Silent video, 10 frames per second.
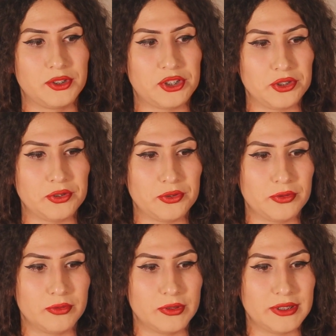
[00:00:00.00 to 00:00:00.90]

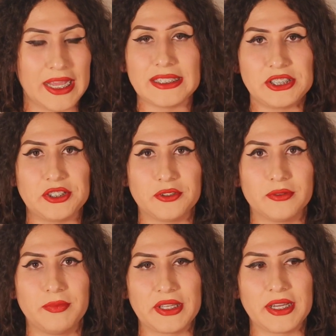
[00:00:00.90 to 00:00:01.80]
to date
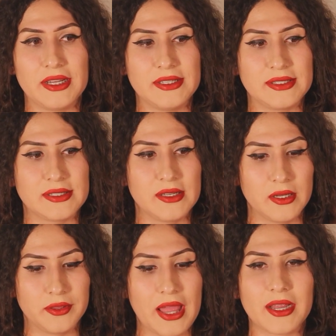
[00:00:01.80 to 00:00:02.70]
you, because
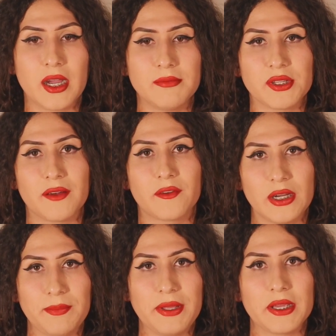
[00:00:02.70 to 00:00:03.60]
that comes off
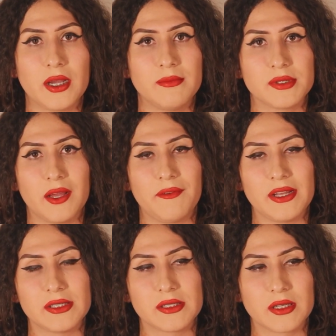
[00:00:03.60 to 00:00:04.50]
creepy. It comes off
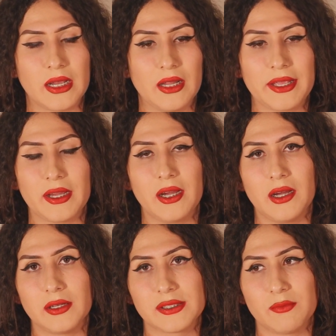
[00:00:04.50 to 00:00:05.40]
as kind of
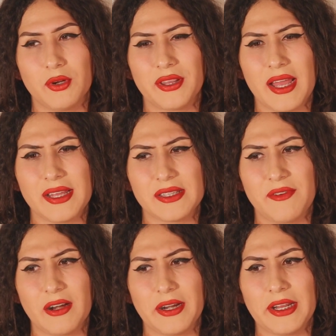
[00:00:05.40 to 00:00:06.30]
like someone that is
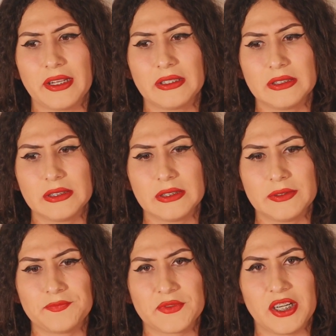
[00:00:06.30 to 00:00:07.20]
very
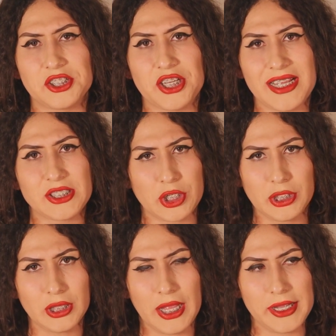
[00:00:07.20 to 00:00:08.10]
a
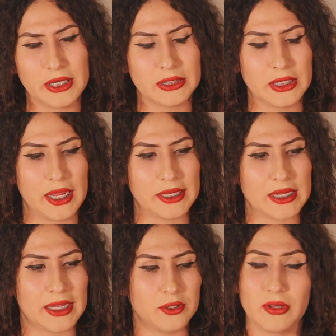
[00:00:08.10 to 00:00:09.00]
chaser like,
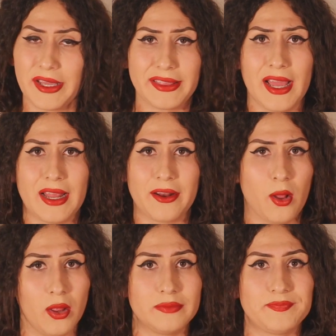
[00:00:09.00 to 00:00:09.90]
and I don't like that at
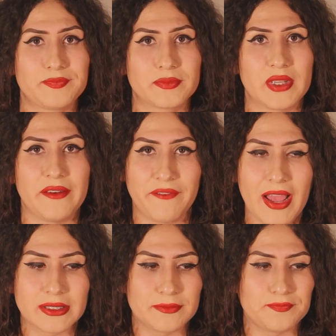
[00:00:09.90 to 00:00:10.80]
all. In
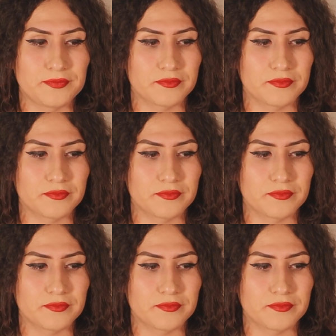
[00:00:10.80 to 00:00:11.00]
fact,